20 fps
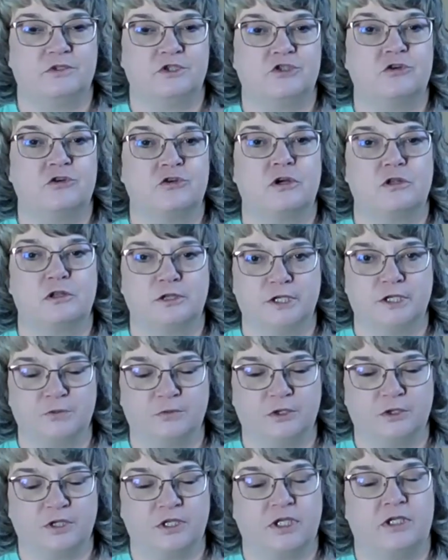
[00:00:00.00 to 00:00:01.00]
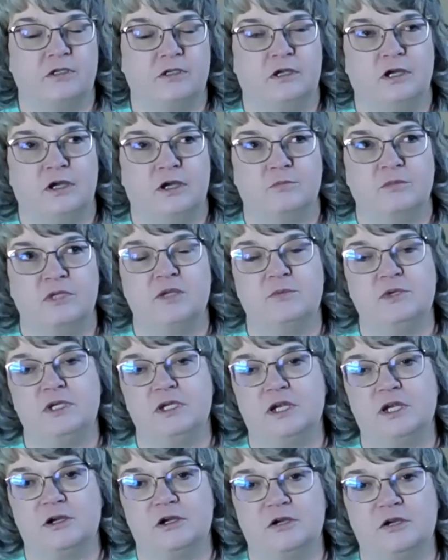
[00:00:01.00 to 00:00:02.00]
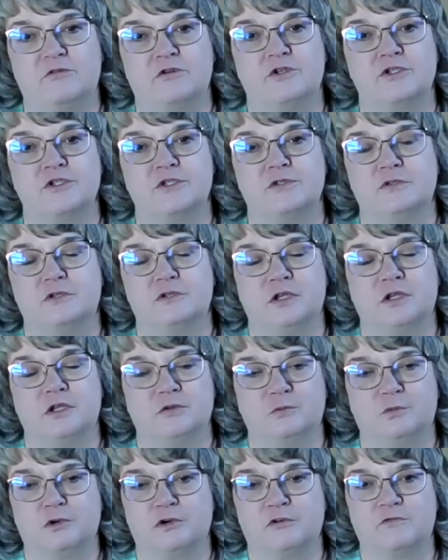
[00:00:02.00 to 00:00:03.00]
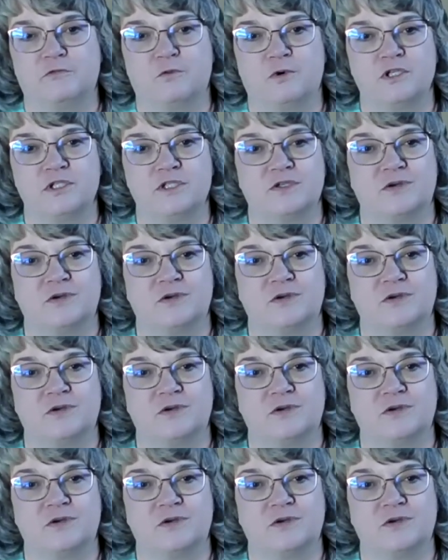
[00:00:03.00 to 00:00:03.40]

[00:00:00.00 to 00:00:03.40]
struggling with keeping caregivers in the workforce.